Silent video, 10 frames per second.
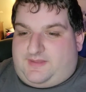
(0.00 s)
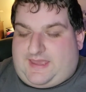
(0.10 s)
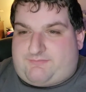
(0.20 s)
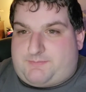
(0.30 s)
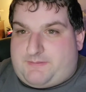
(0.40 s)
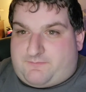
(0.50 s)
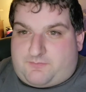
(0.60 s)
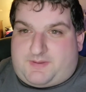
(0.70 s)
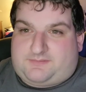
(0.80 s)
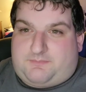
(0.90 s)
Half the people
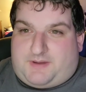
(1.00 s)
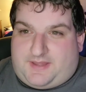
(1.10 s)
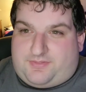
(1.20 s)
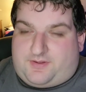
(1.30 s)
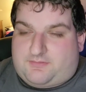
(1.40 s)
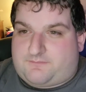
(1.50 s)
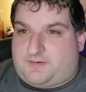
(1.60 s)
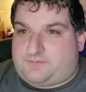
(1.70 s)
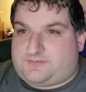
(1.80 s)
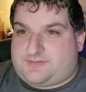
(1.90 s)
from Monty Python are
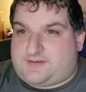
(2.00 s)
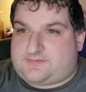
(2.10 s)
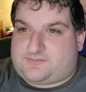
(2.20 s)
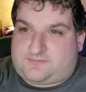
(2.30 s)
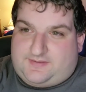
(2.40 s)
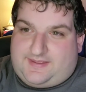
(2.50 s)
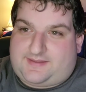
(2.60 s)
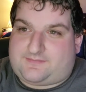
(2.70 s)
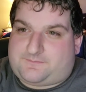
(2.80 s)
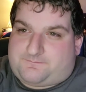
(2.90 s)
involved in this,
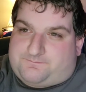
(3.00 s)
and